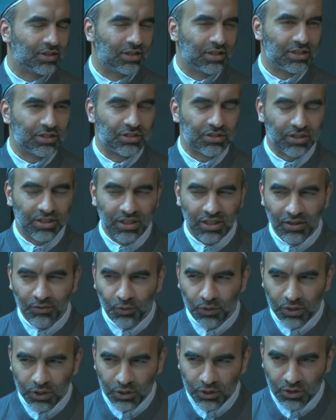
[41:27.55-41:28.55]
Is to give
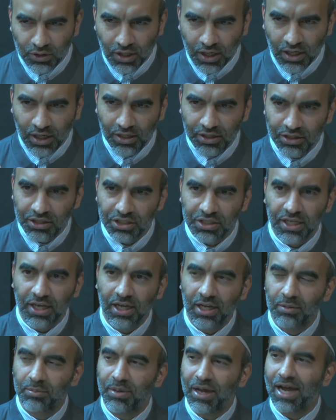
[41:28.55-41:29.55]
what you do not
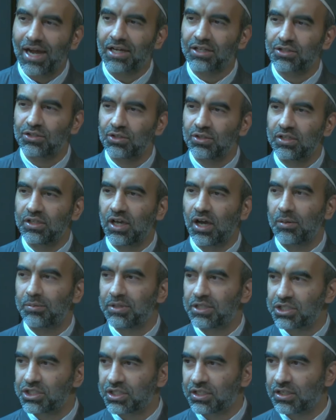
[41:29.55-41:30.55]
understand back to the
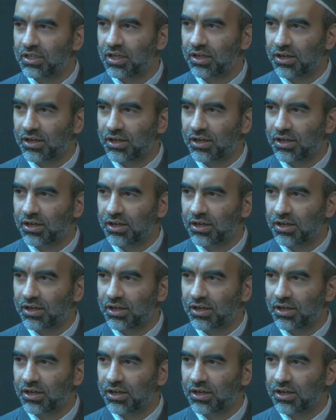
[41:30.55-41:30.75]
omniscient.